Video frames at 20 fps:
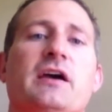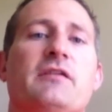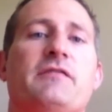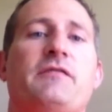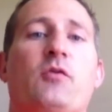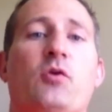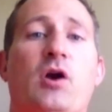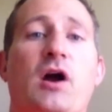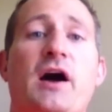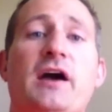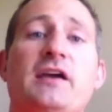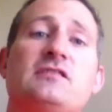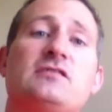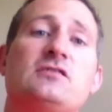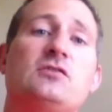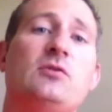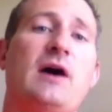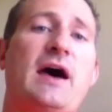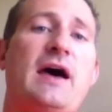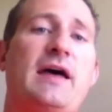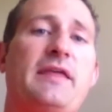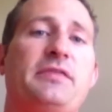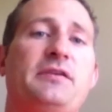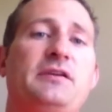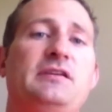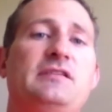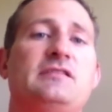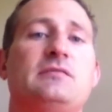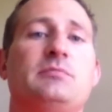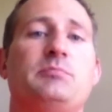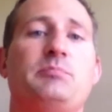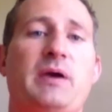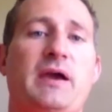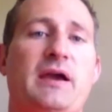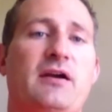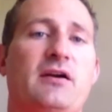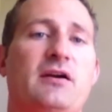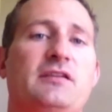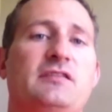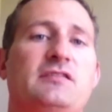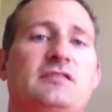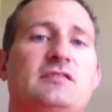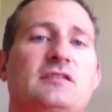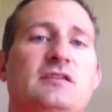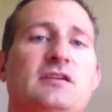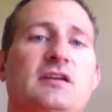for high school athletes, parents,